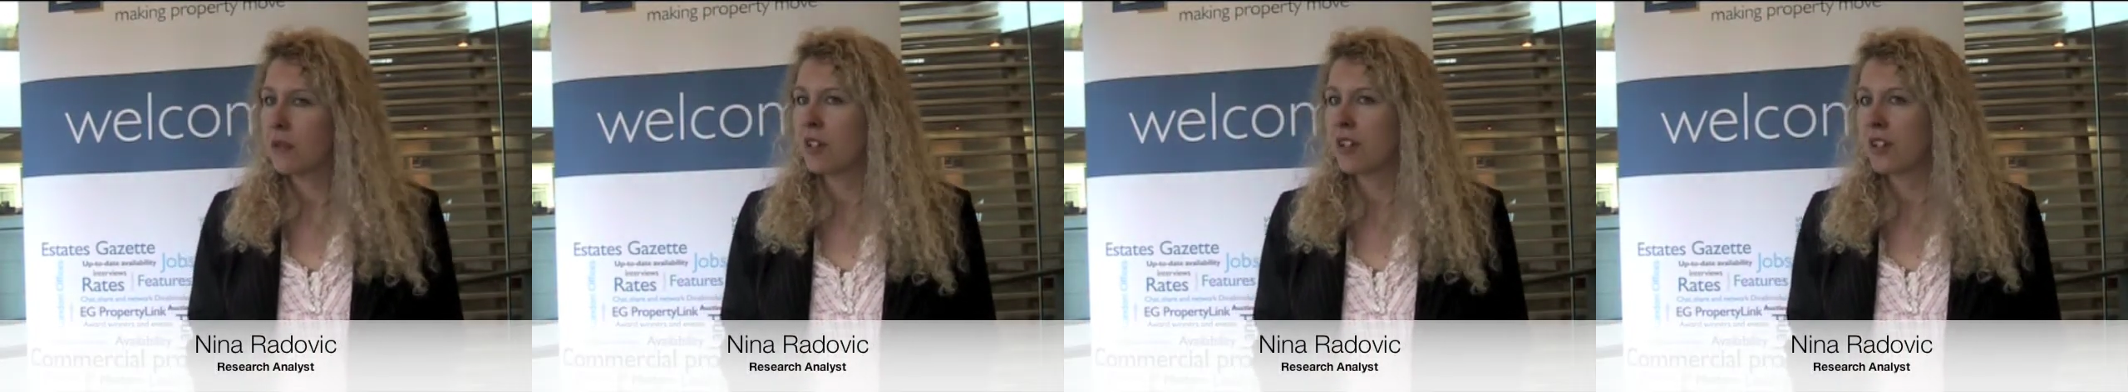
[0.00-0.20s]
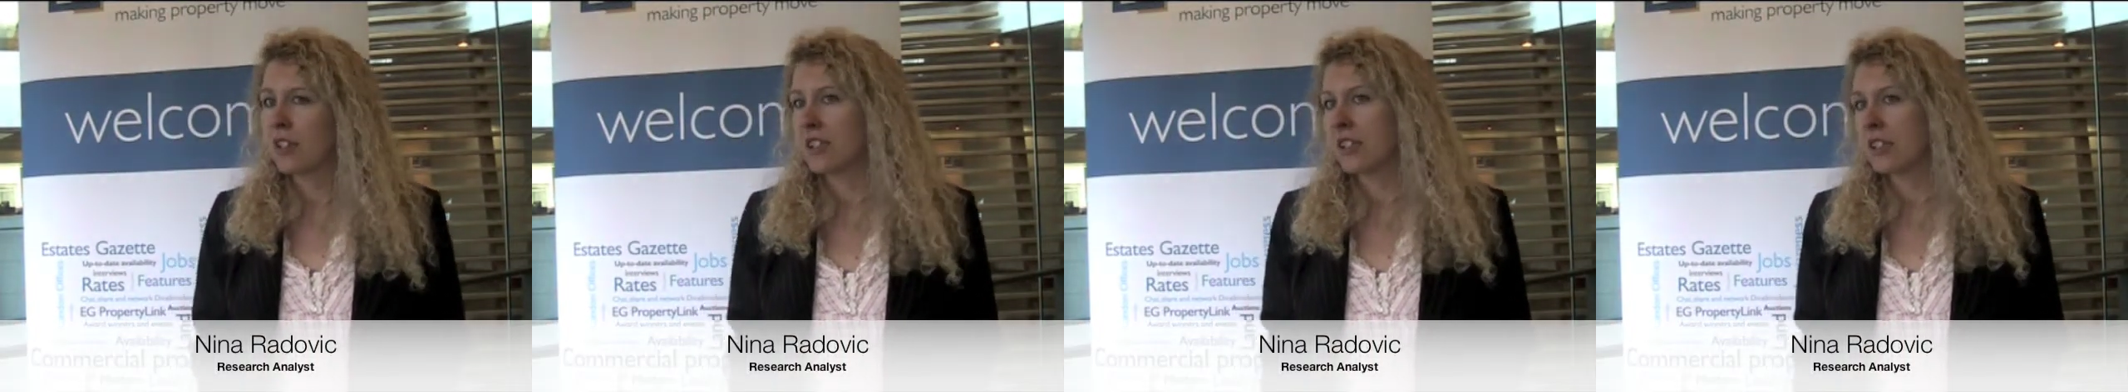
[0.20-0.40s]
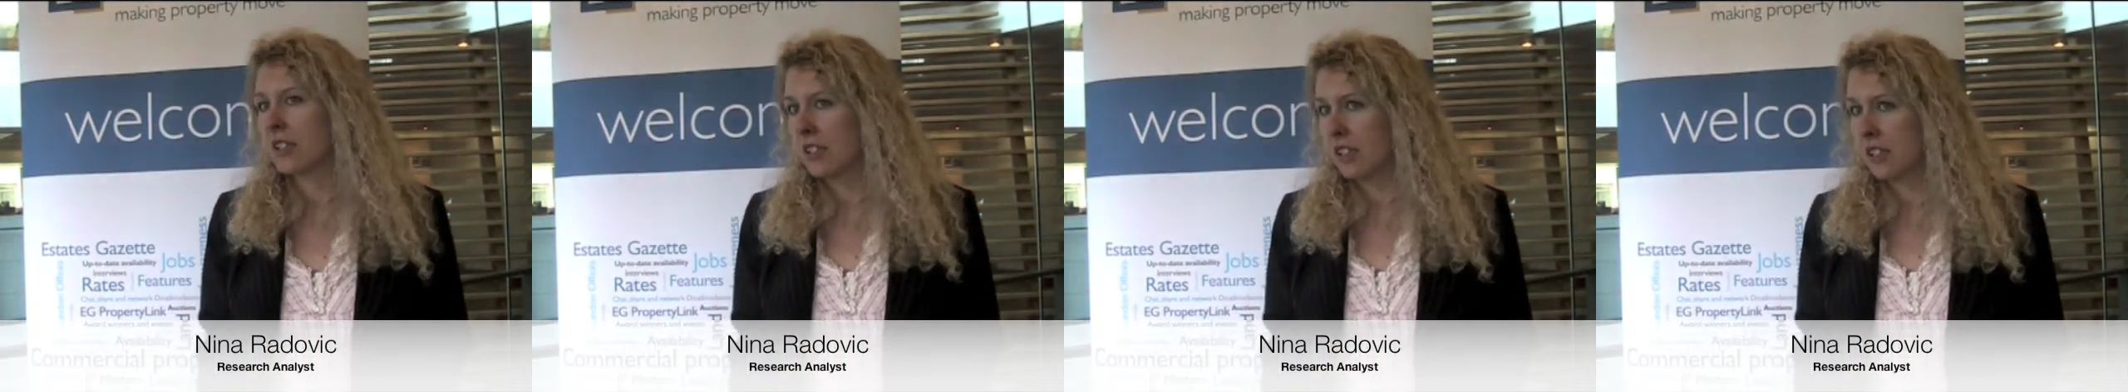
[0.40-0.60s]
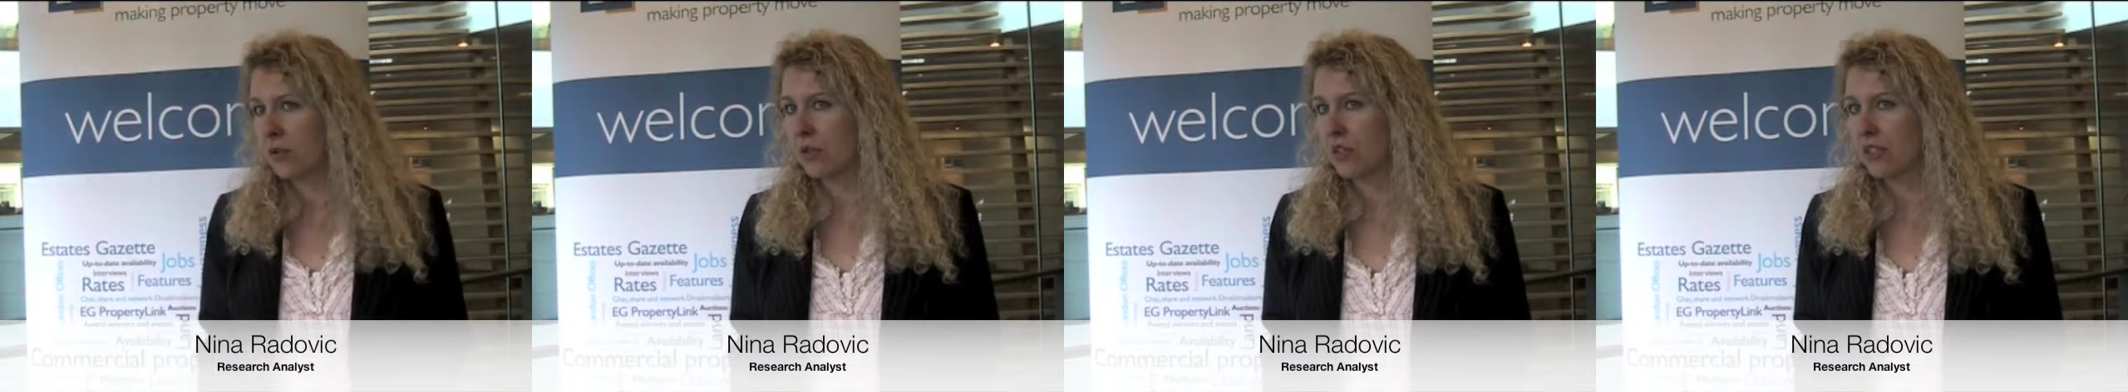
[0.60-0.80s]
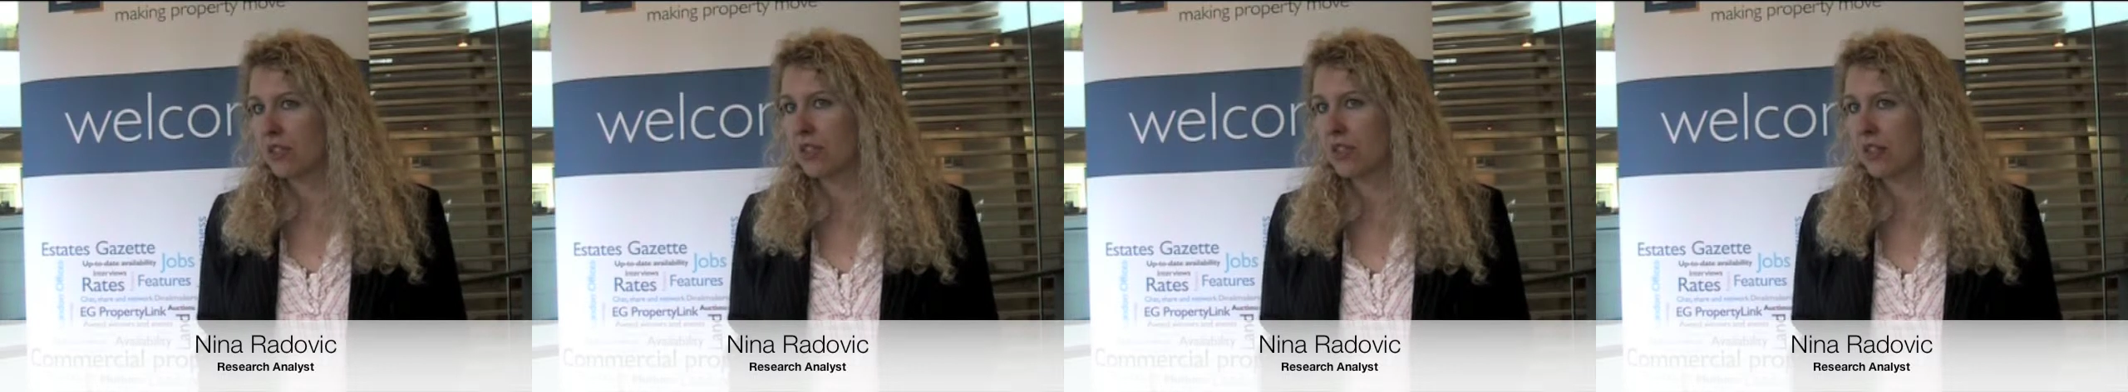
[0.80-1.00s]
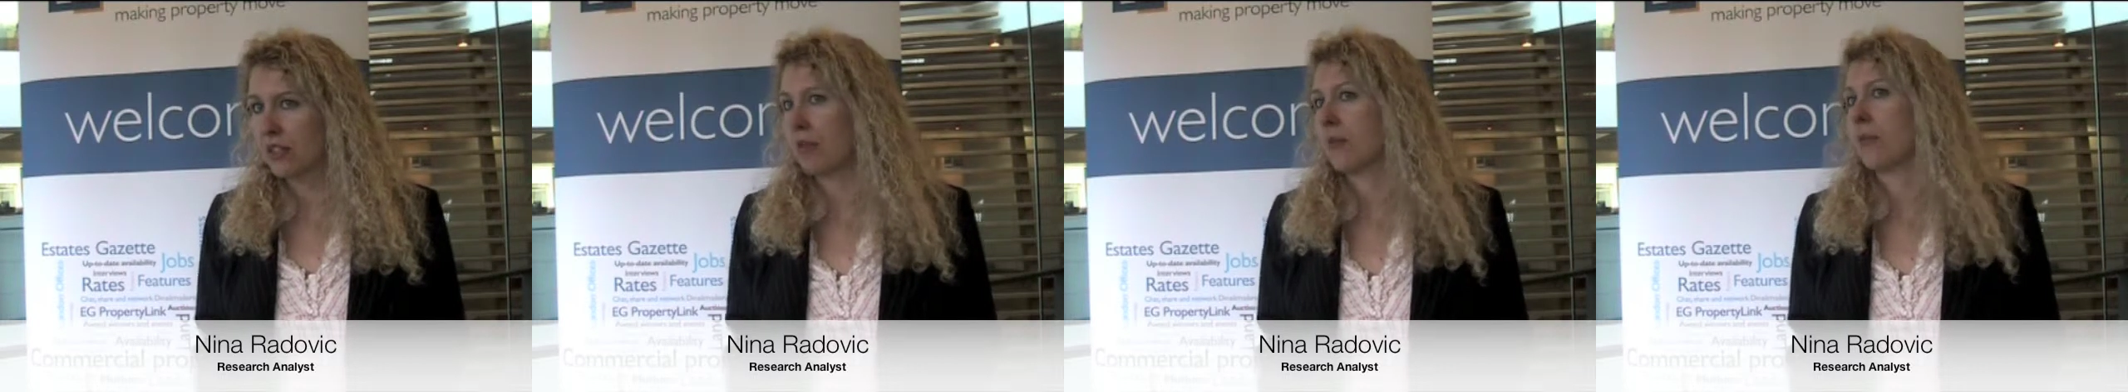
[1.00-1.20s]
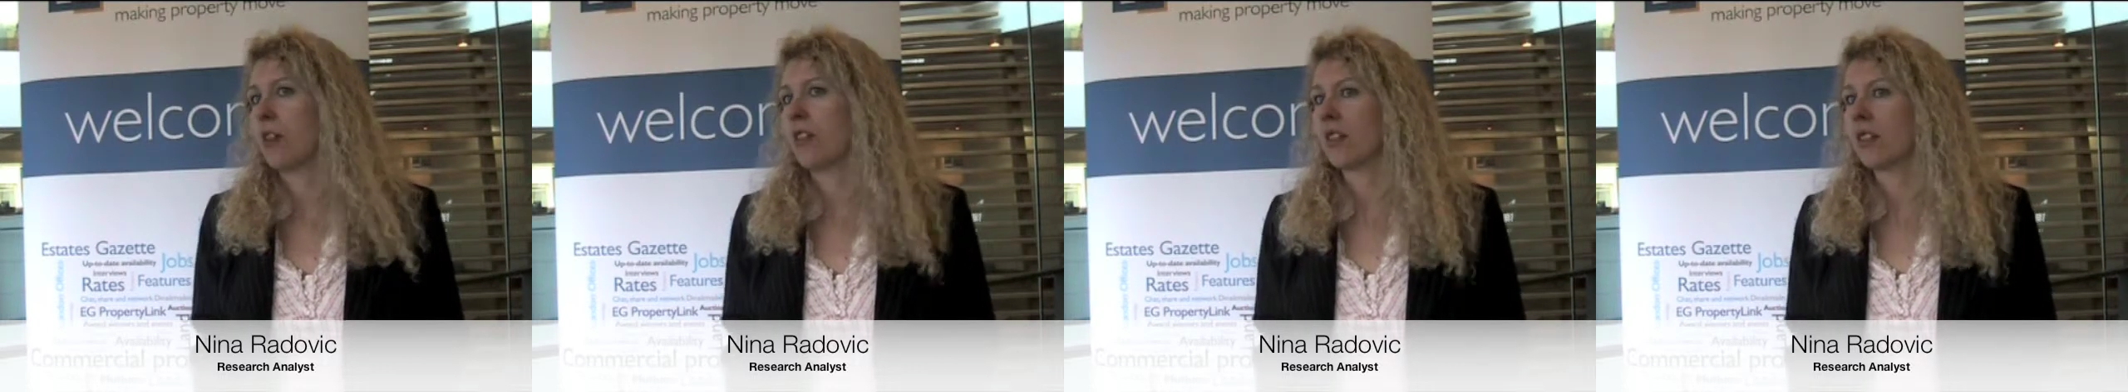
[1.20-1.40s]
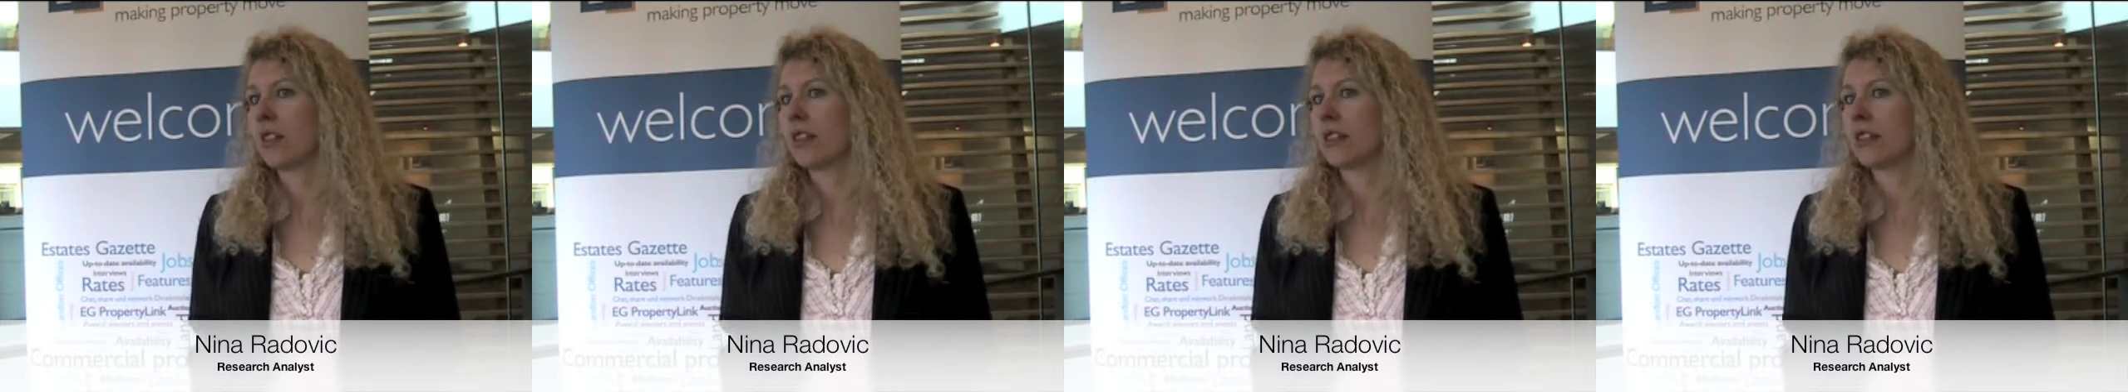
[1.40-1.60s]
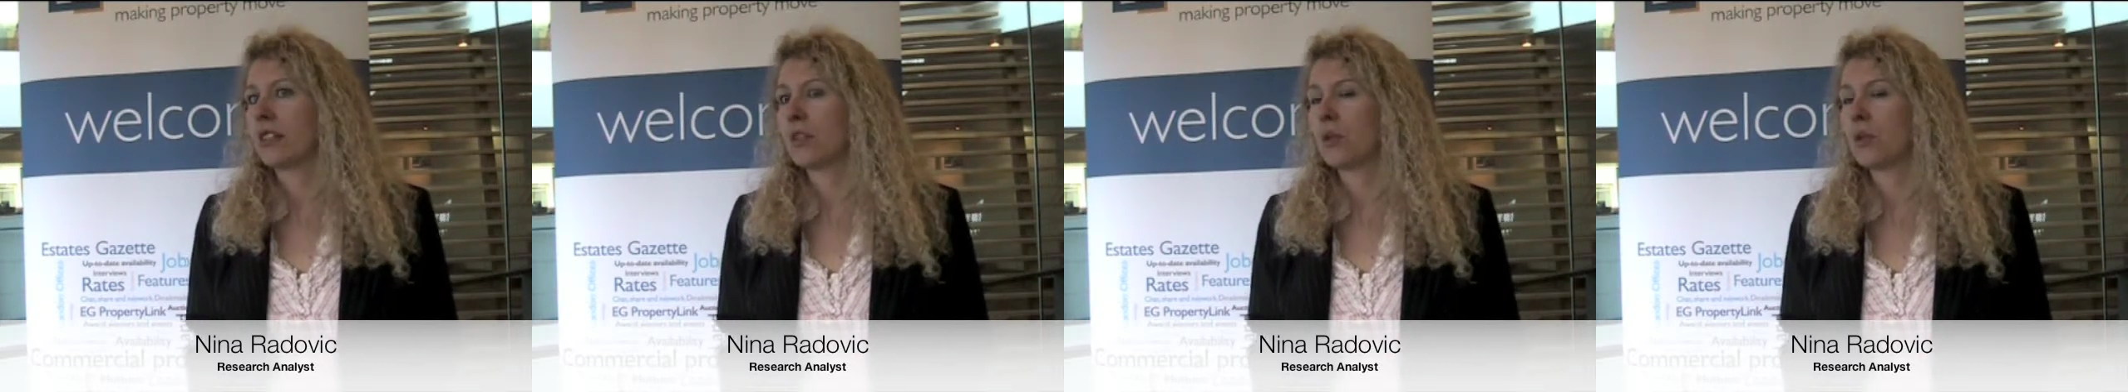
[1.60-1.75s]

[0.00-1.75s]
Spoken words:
markets and decrease in other markets.